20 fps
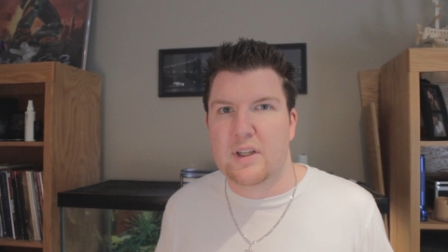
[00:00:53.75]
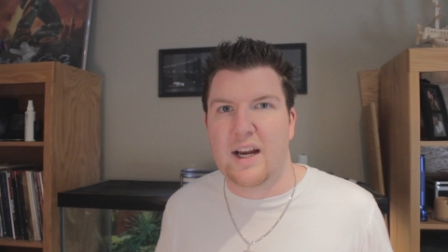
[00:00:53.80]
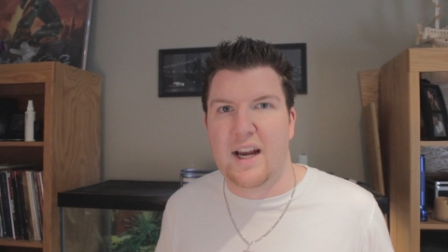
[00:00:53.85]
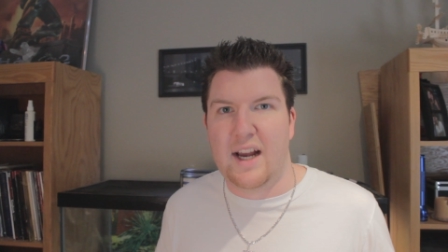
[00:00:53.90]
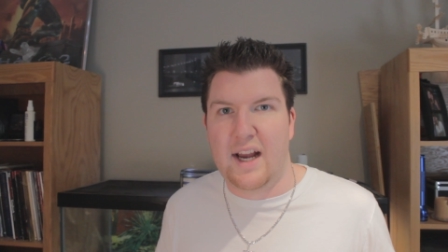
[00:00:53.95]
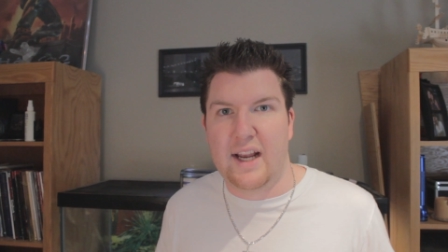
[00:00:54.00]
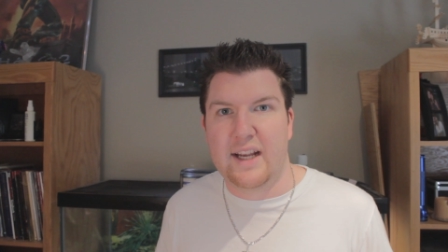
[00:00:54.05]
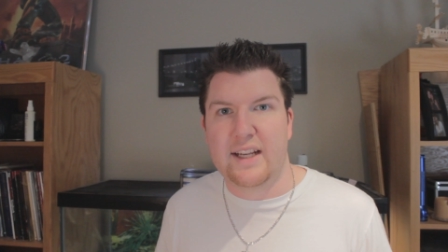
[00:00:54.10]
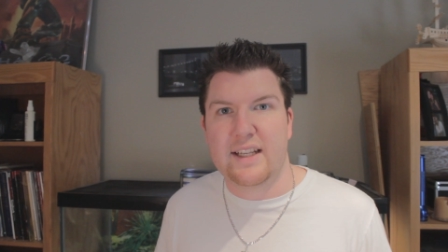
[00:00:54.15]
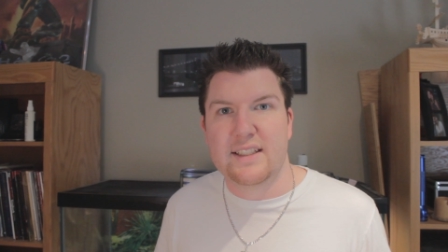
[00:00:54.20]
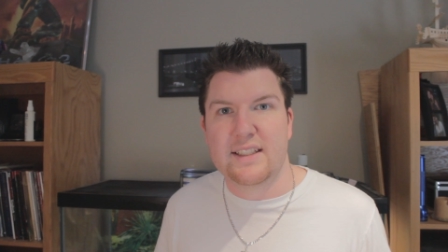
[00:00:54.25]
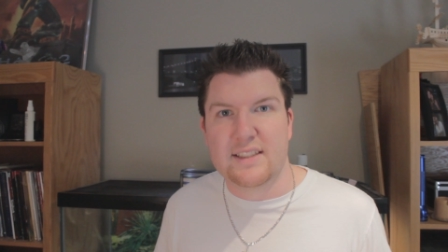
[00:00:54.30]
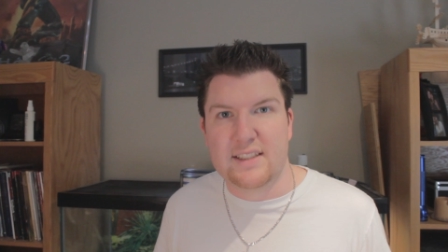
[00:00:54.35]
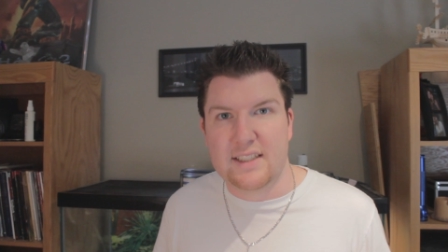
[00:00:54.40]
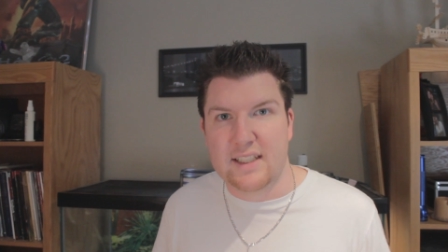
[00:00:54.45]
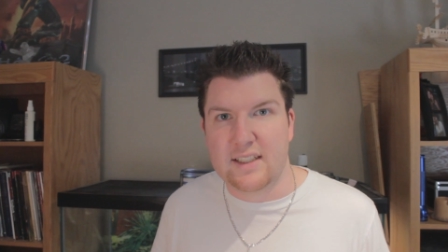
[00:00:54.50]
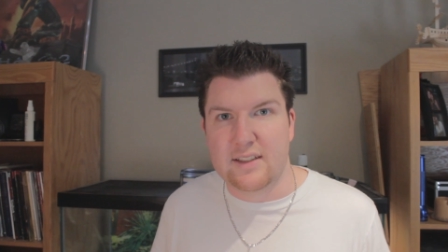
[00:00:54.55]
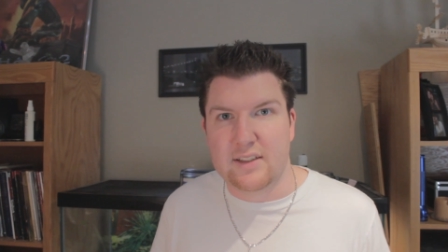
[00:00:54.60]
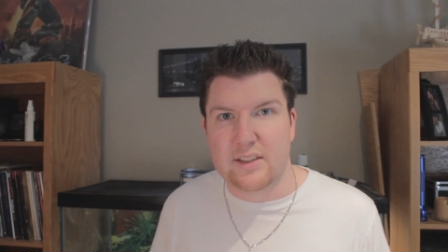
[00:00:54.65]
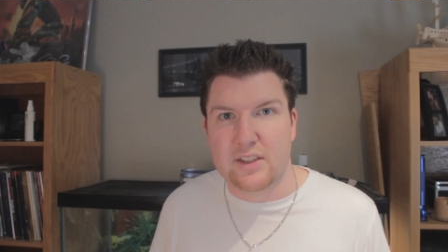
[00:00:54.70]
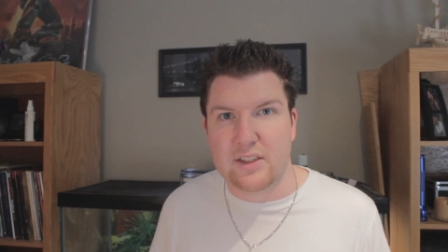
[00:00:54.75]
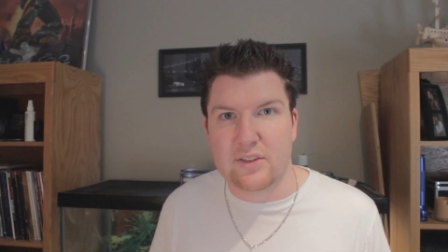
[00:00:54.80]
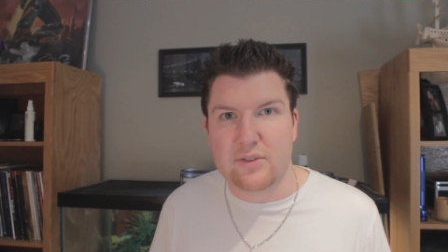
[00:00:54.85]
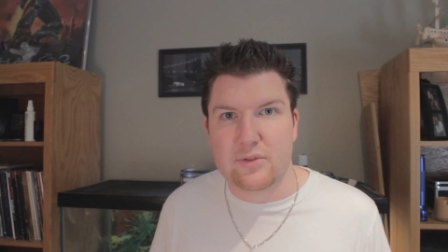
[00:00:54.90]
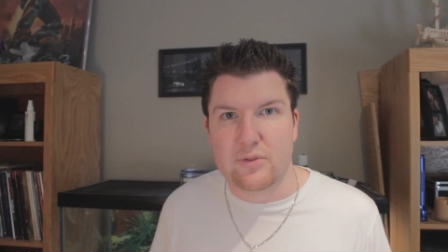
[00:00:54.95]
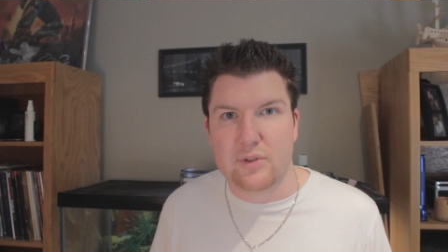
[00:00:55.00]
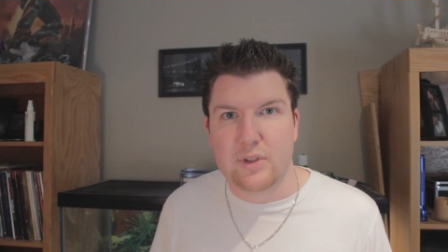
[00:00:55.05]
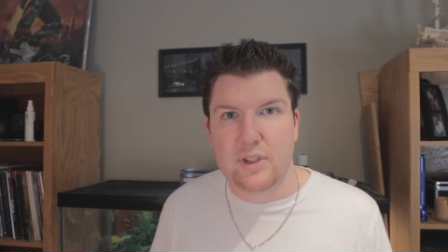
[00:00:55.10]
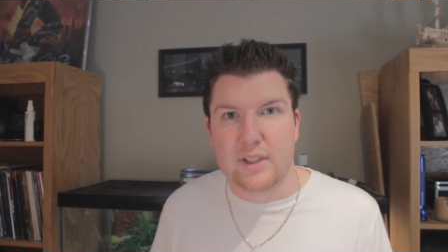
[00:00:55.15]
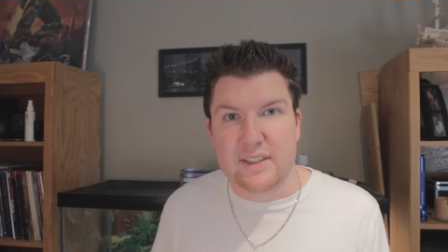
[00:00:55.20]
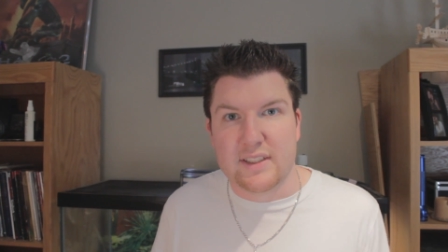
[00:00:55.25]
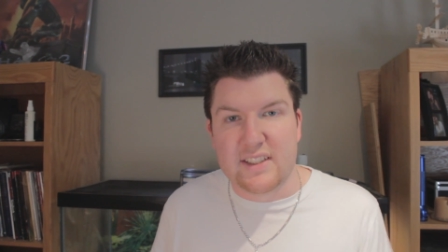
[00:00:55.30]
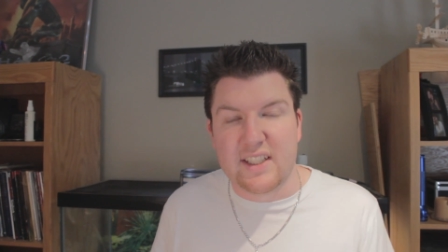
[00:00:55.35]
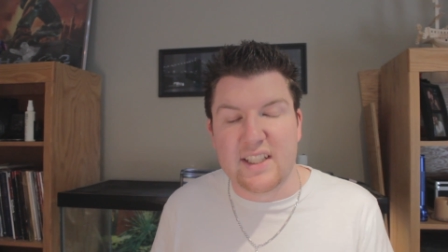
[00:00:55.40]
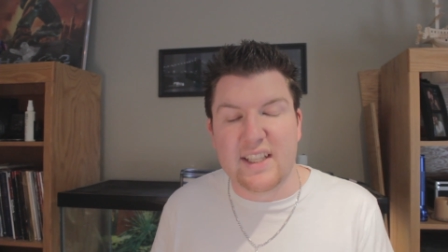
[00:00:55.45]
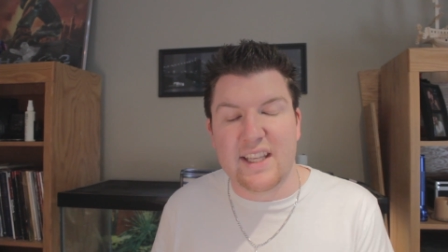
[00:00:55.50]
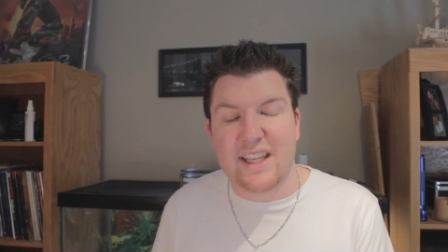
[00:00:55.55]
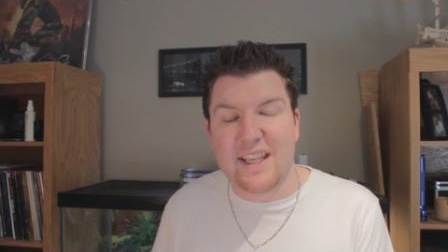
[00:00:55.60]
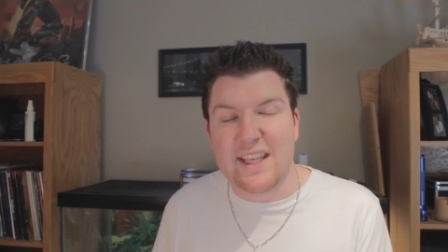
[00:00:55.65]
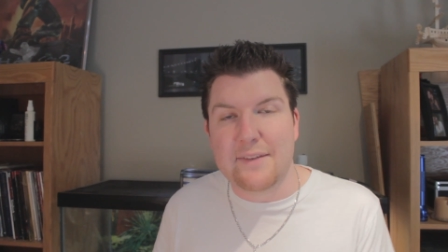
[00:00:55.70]
I can tell you
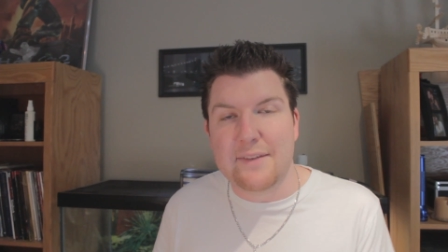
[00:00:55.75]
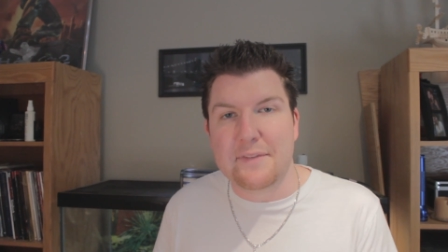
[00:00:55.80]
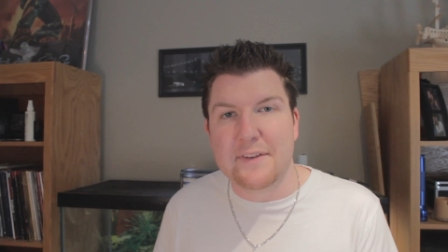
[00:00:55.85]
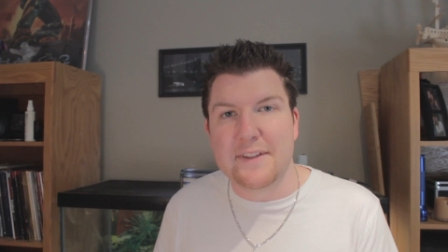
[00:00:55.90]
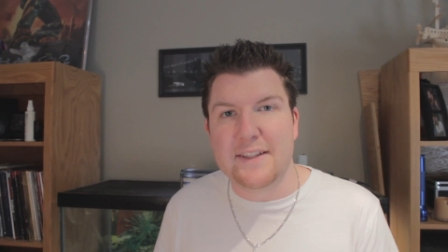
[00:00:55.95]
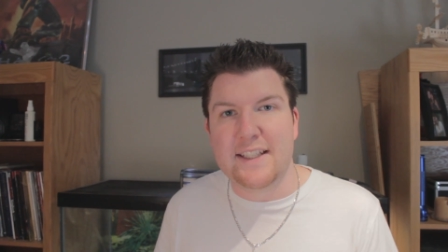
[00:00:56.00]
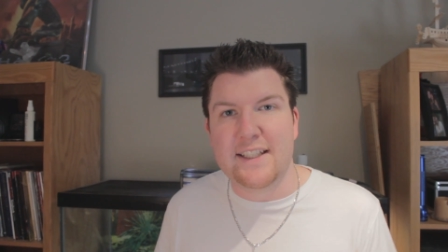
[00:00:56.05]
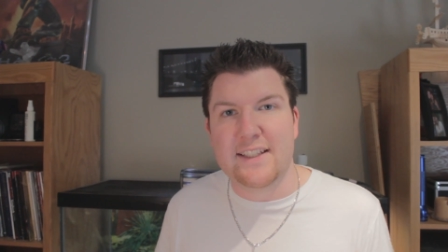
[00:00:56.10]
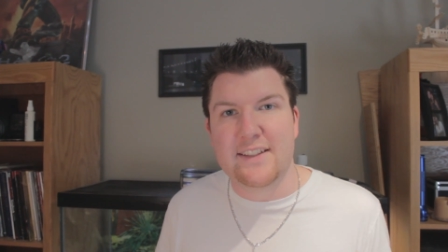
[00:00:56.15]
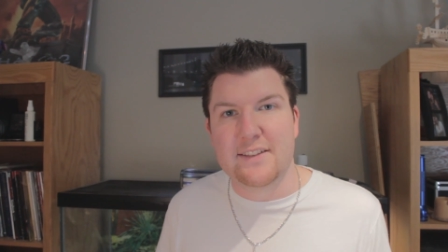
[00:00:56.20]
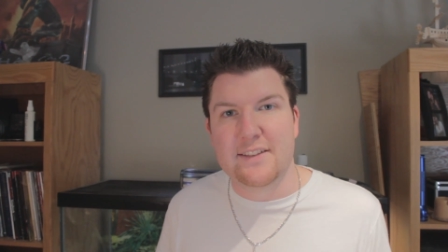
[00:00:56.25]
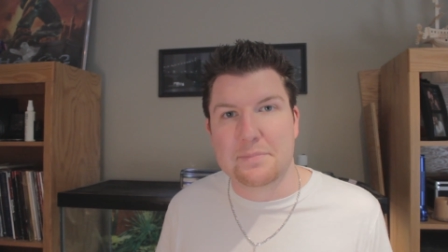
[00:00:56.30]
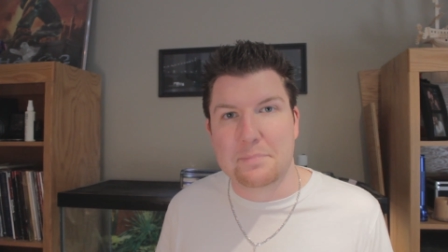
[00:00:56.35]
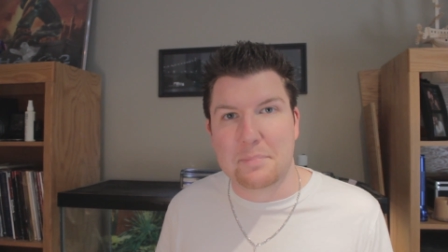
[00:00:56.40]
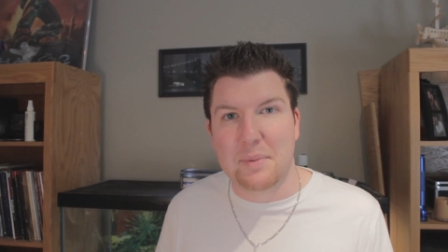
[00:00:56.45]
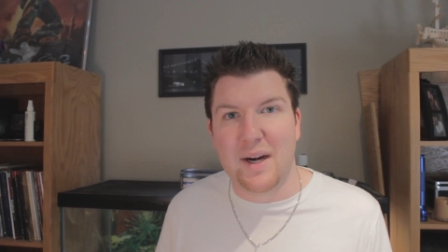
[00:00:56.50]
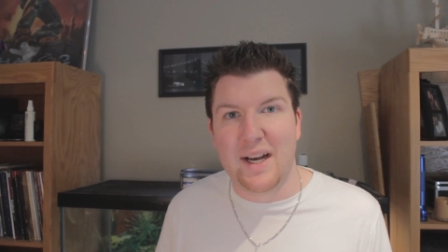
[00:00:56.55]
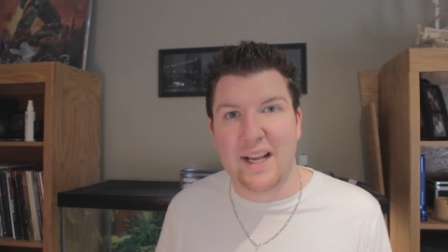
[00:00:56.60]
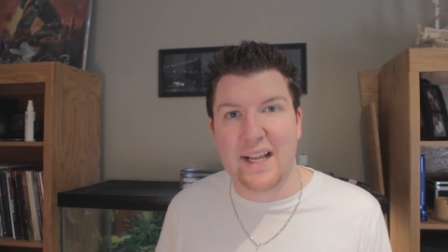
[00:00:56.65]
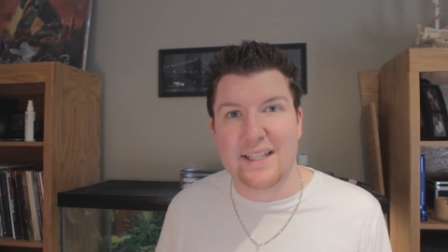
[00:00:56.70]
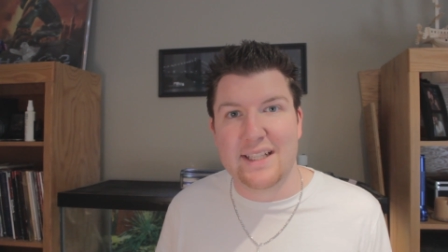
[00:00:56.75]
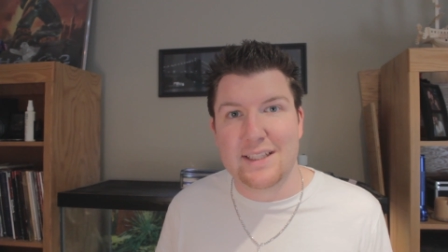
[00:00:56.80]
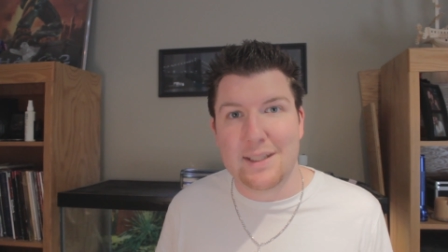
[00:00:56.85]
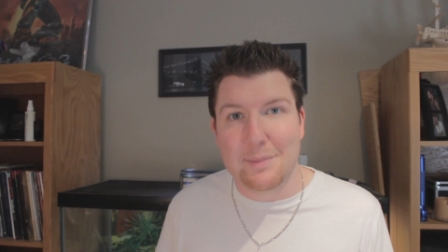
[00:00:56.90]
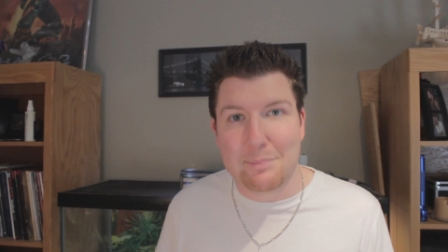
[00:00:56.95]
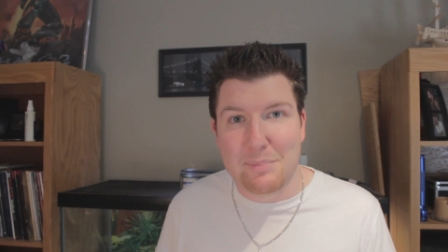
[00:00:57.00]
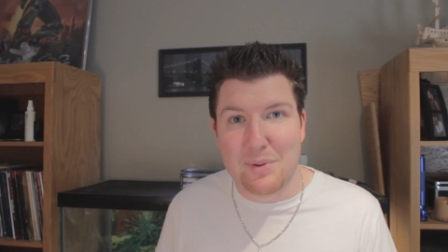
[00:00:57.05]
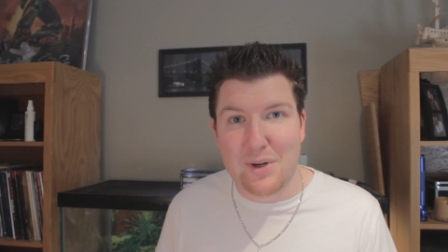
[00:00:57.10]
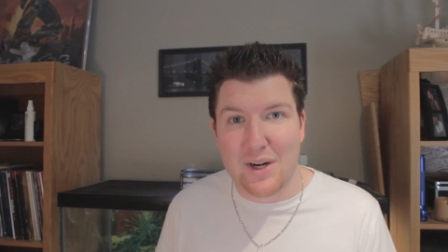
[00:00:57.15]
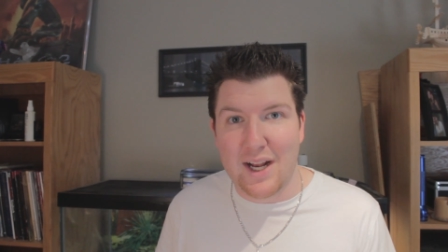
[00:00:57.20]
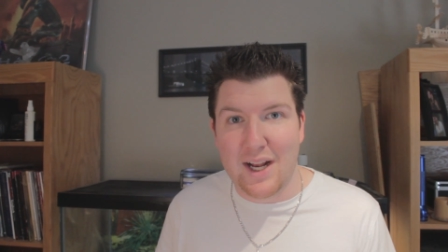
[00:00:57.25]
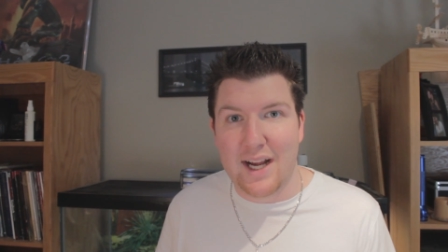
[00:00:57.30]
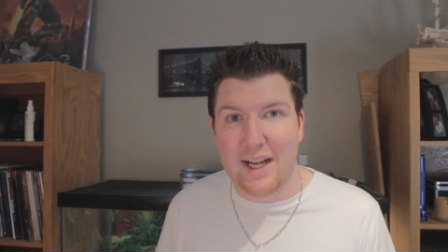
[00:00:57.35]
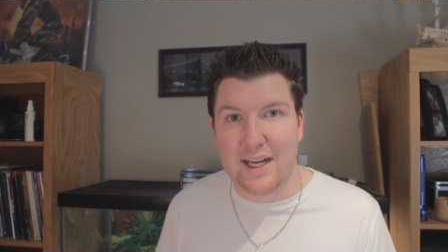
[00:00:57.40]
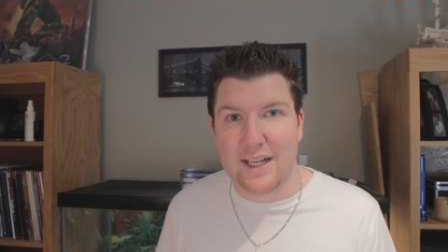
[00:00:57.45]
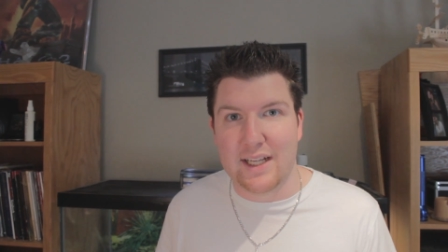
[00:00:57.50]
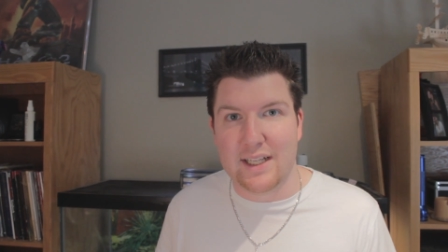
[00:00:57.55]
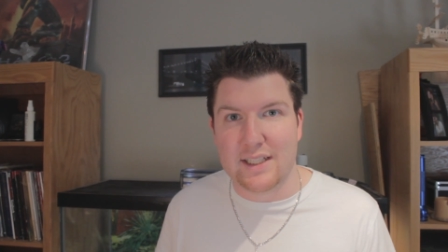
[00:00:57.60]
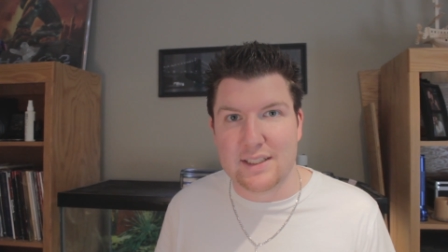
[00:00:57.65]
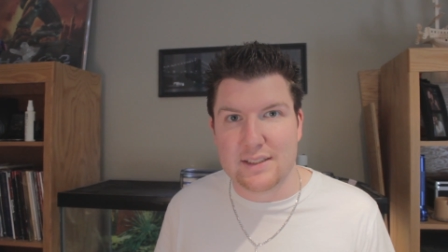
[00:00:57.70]
to evenly spread the
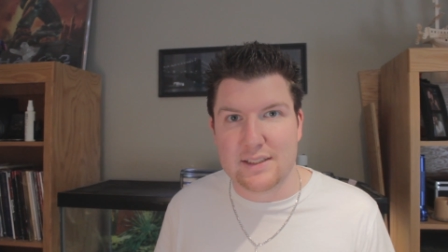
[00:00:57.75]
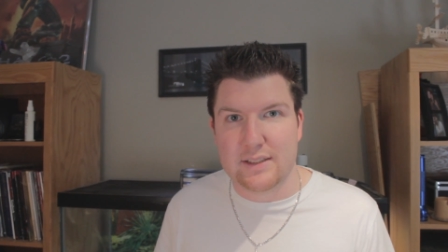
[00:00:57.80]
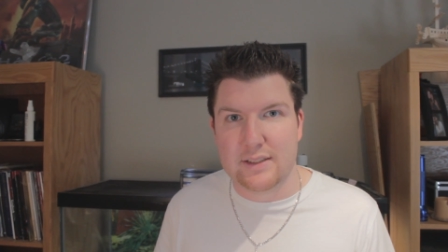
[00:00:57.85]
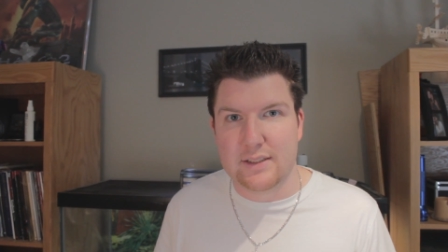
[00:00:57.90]
product.